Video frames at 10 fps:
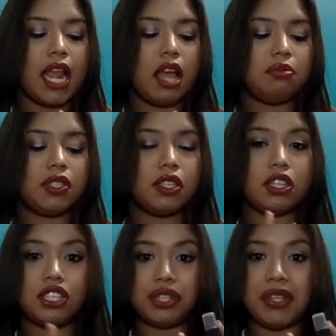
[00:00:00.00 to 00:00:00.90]
Now I'm just
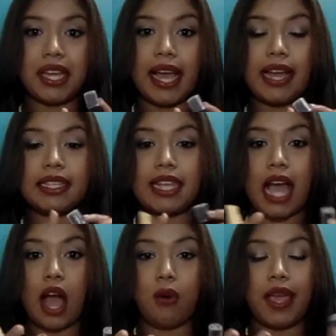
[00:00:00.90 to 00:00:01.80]
gonna show you guys
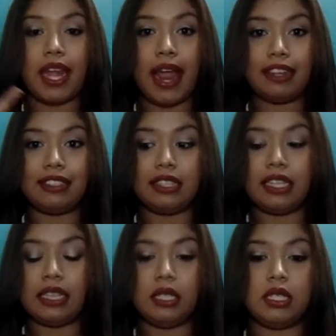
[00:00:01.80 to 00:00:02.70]
how it actually
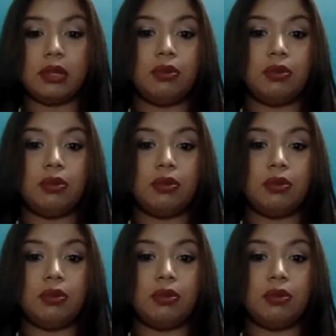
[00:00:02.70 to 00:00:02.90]
cleans a